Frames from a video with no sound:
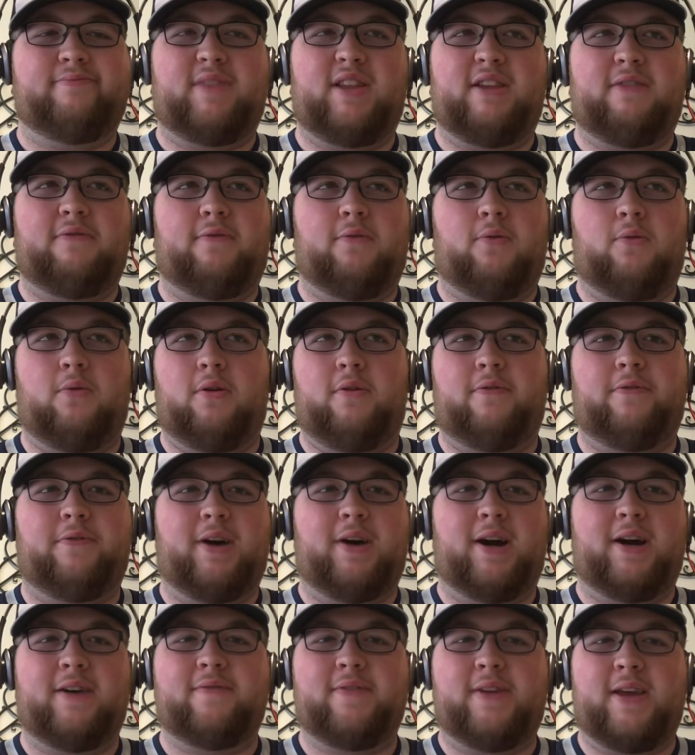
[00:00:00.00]
4 or
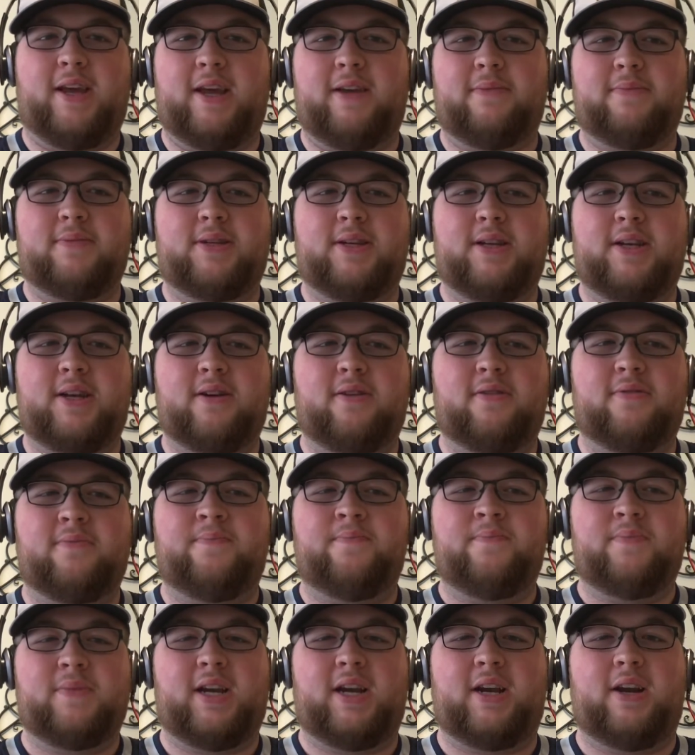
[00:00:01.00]
5 games now,
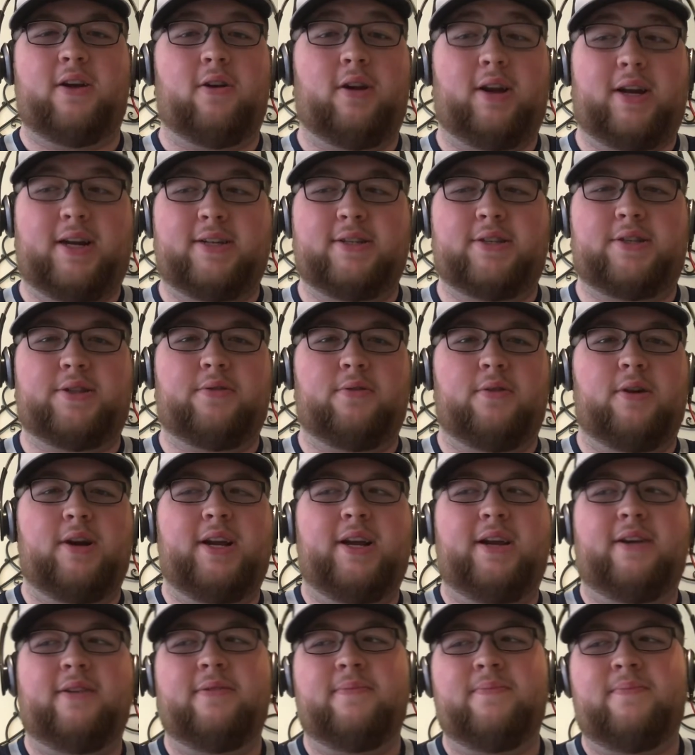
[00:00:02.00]
and he already has 3.